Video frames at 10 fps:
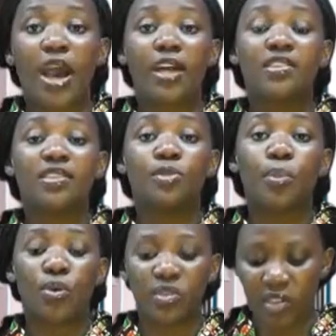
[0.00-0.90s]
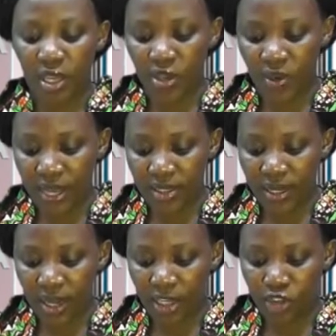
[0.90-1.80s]
And in sports,
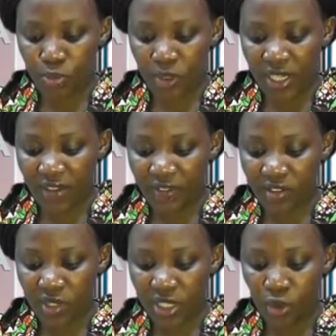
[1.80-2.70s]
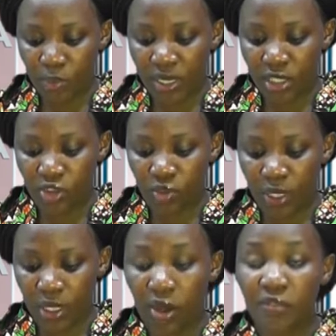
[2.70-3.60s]
Uganda edged Burkina Faso in opening
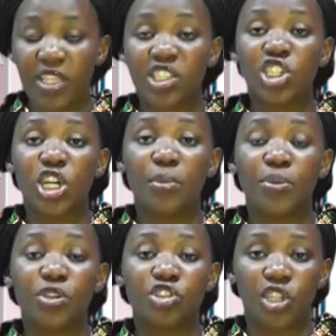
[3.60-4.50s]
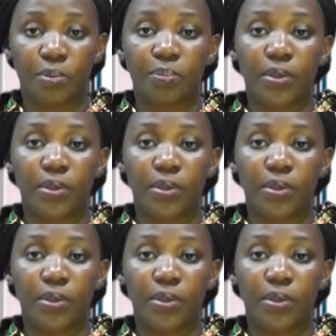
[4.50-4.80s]
duel of the championship.